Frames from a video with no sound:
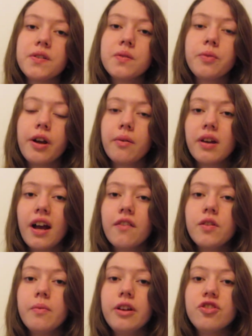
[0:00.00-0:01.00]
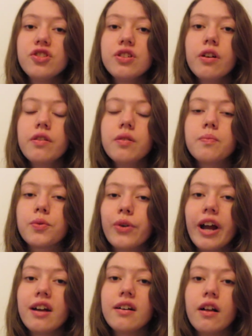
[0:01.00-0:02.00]
spring would have to be just all the
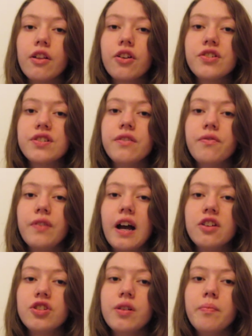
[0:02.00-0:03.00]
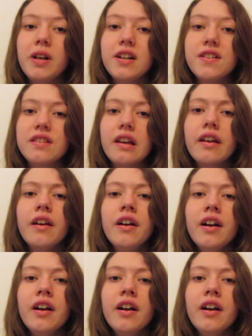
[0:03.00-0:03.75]
bright colors in fashion because like